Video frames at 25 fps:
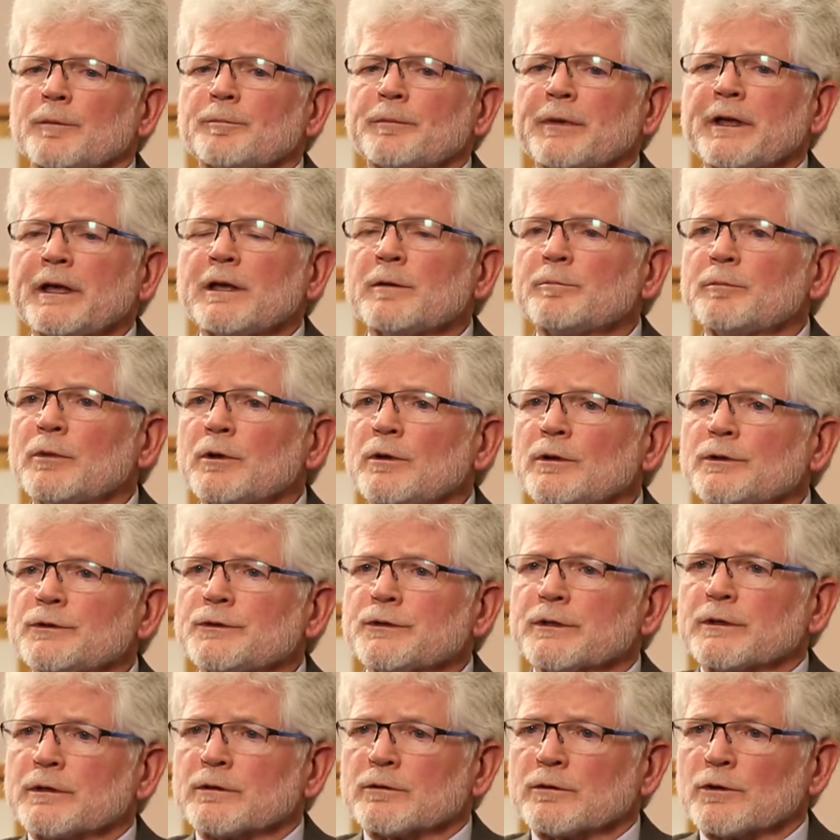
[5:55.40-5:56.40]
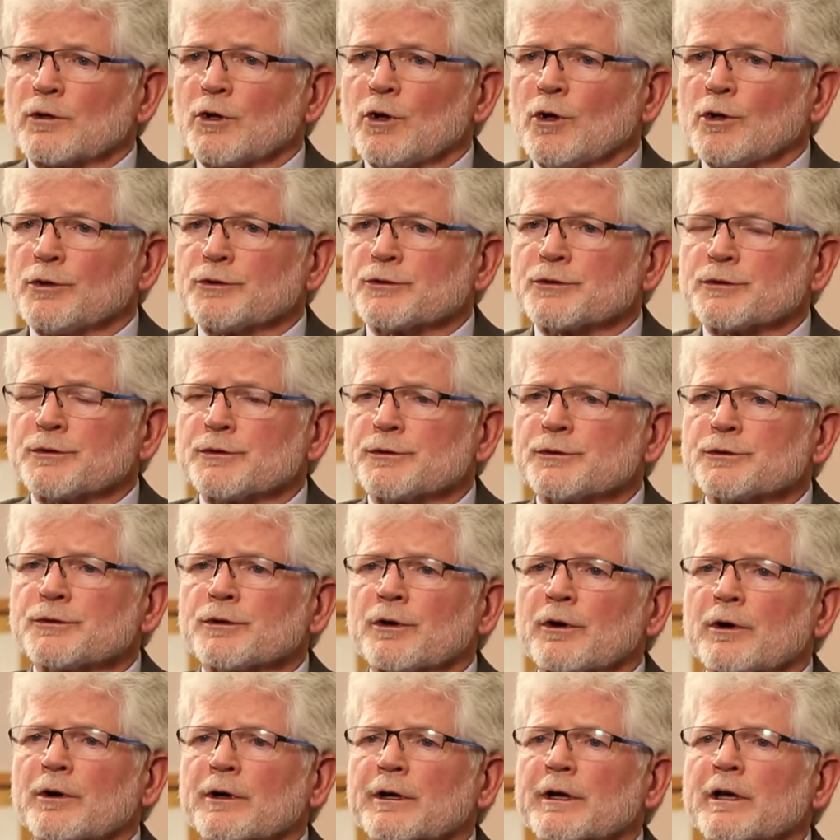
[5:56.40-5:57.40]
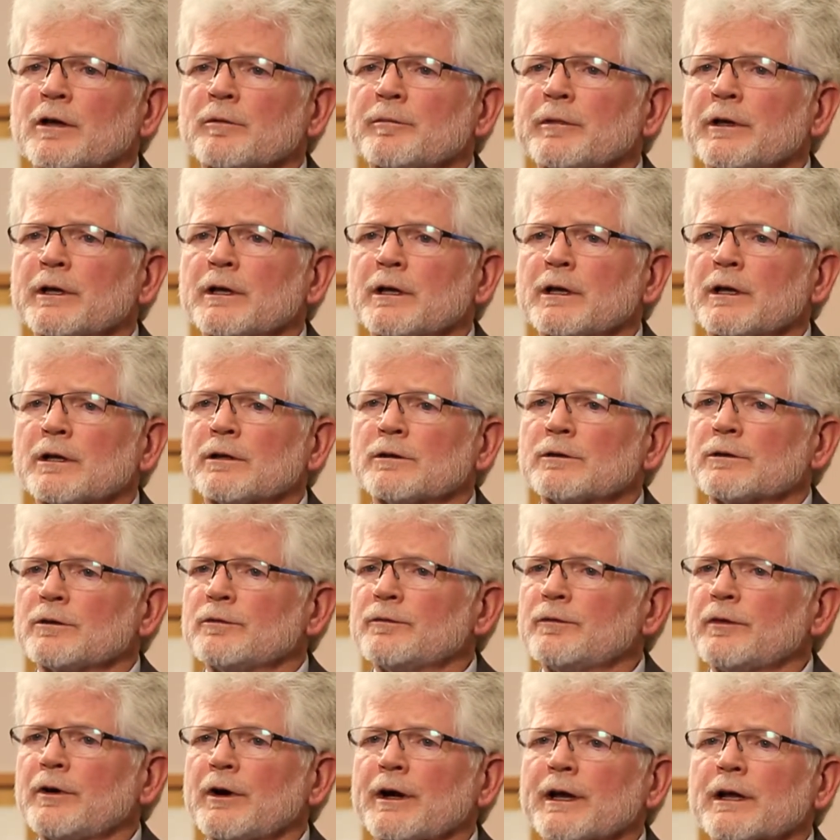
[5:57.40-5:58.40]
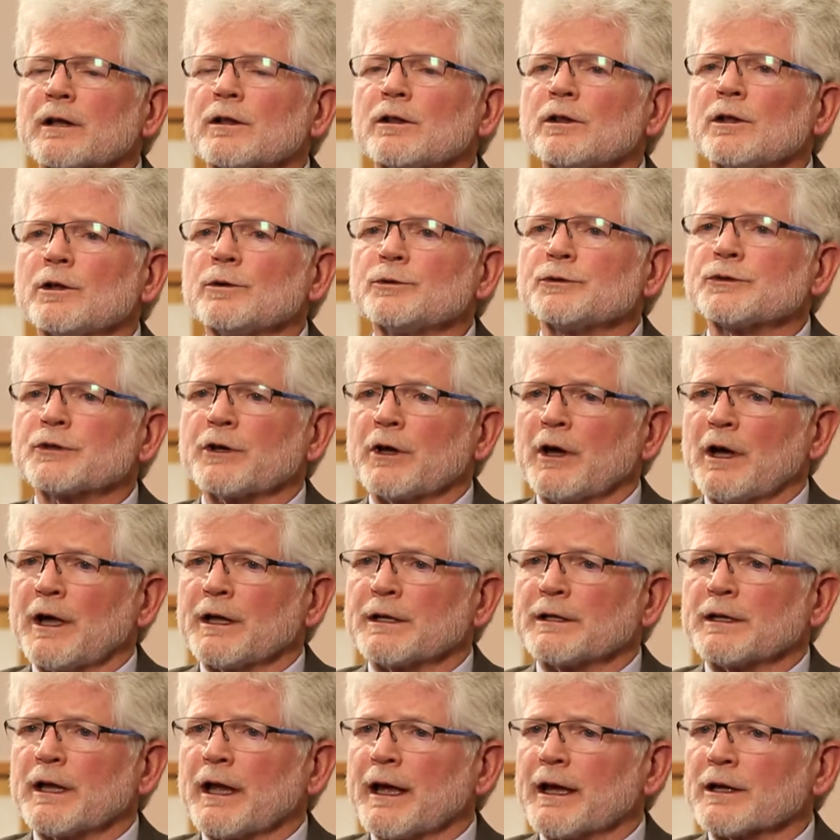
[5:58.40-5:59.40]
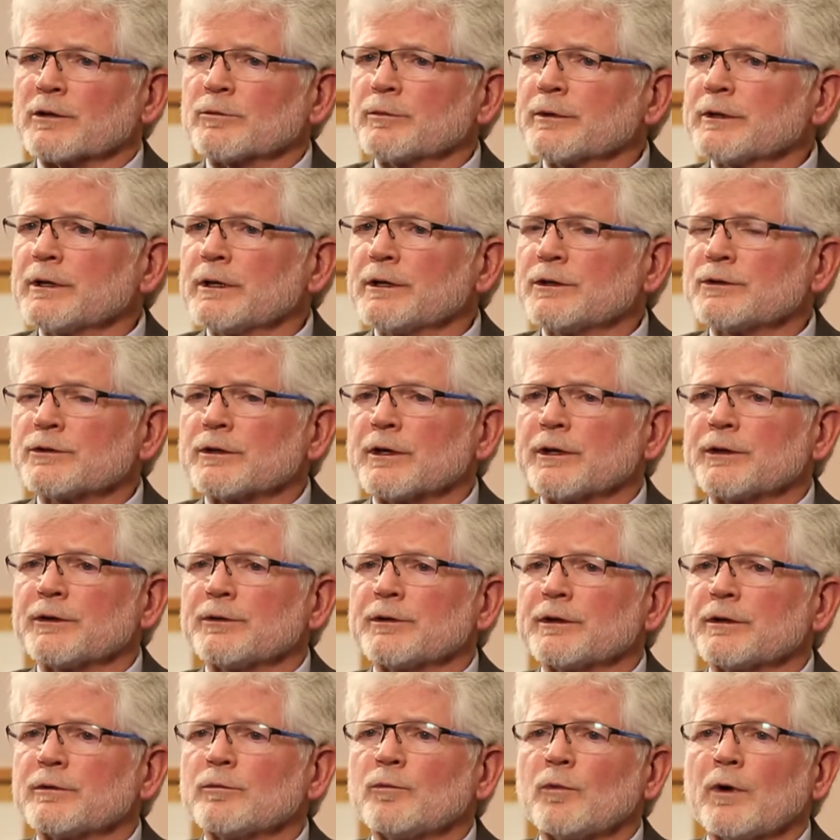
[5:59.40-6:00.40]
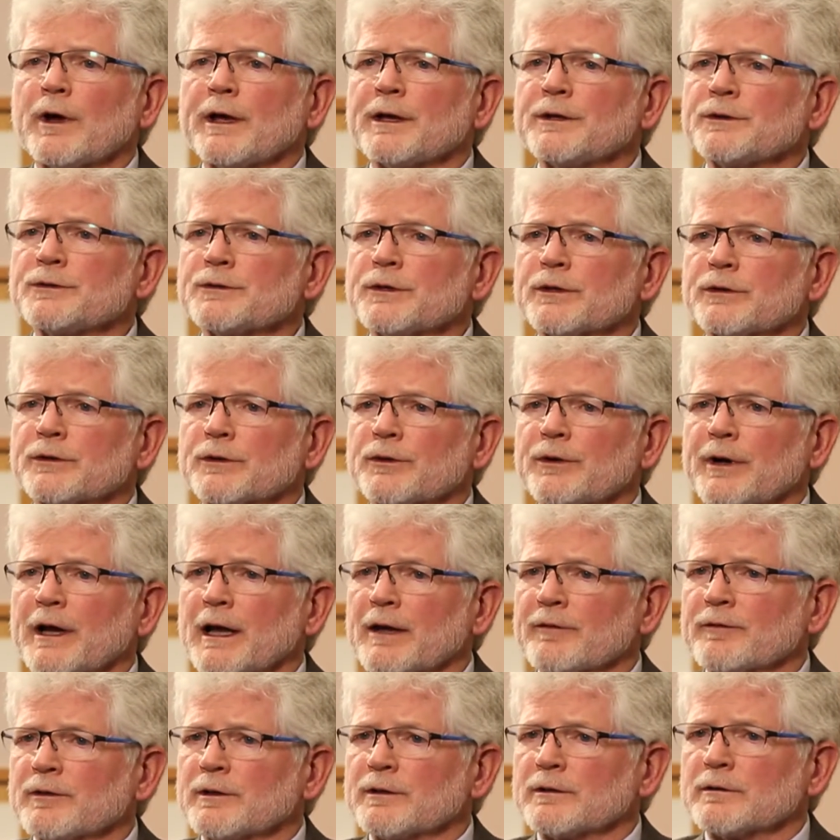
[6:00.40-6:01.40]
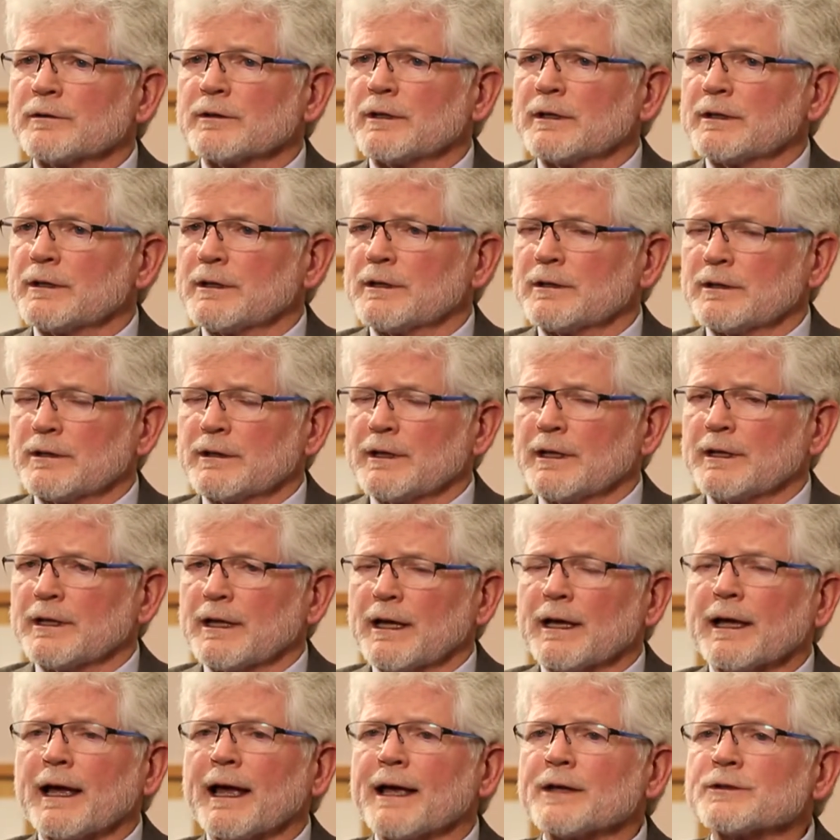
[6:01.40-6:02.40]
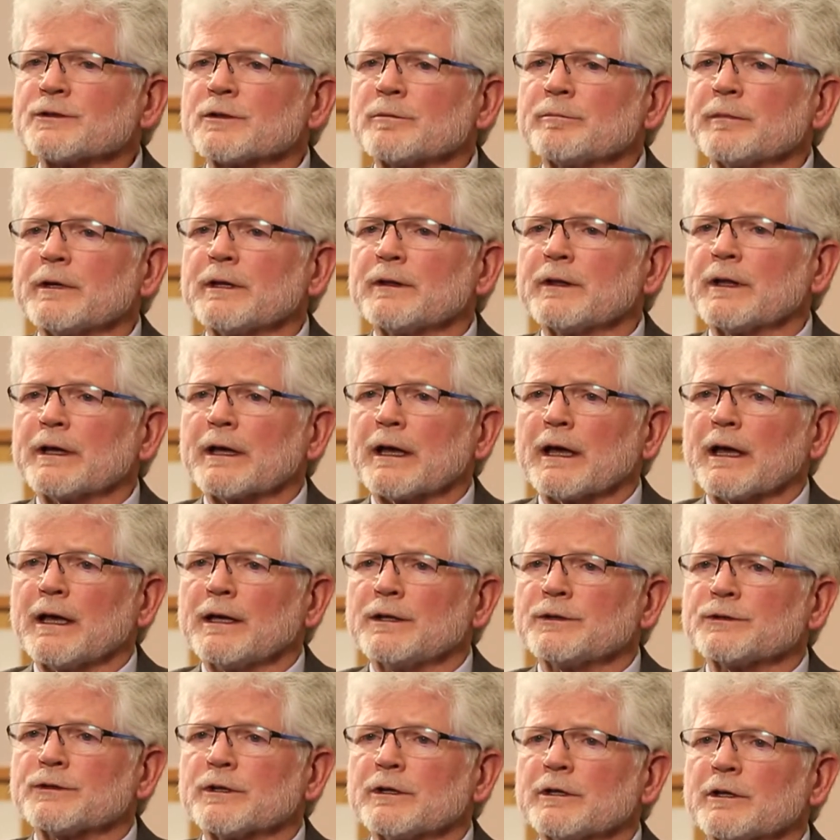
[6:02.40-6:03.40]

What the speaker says: peoples and cultures are coming into very close contact with each other in ways that that hasn't been the case